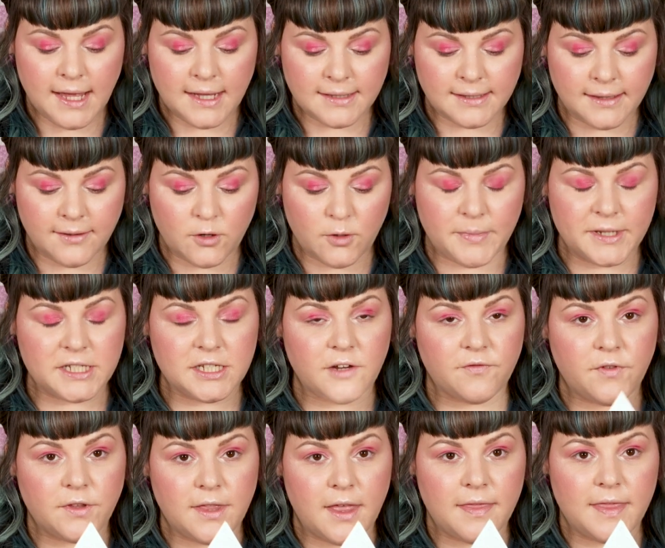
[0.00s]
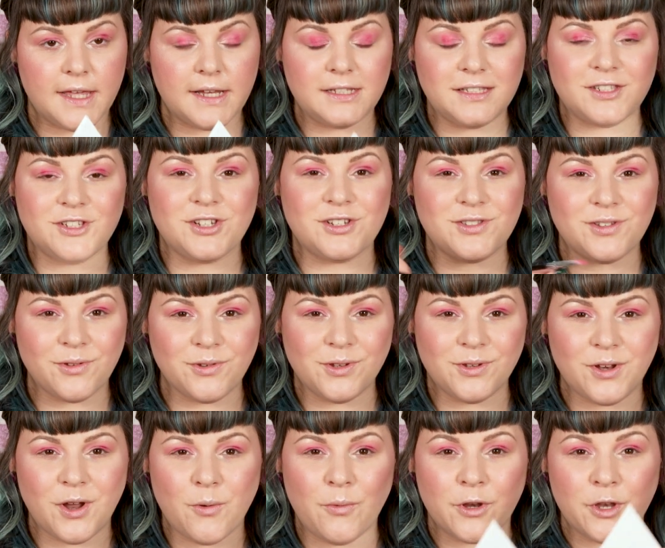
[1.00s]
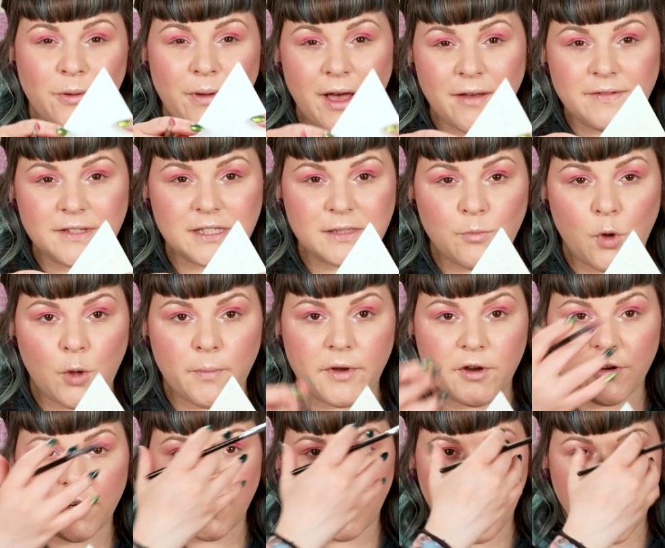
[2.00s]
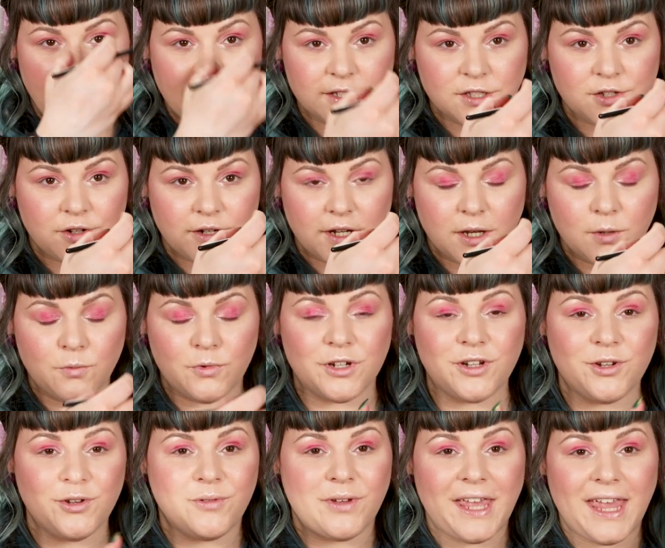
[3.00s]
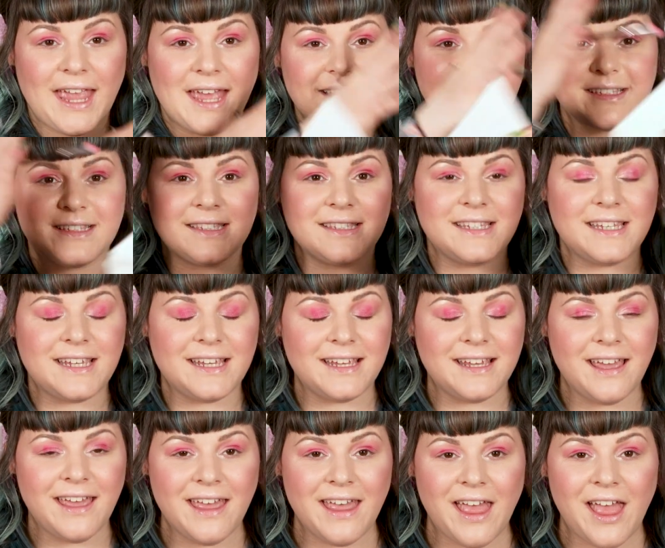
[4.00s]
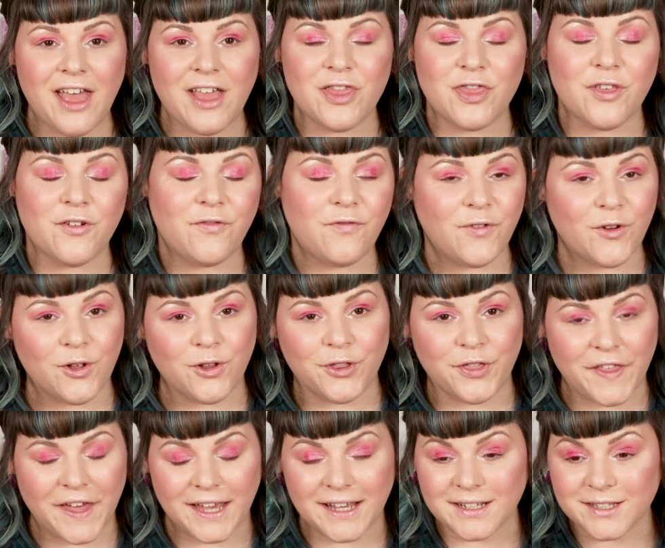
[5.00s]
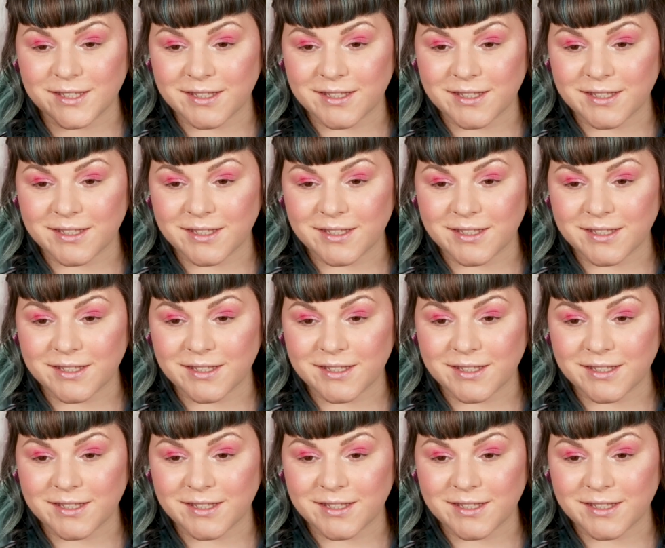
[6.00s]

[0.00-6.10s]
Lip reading: It's a little bit different than this. Just so you know, when you have a small mirror, your eyes turn inward and you can't see the full thing.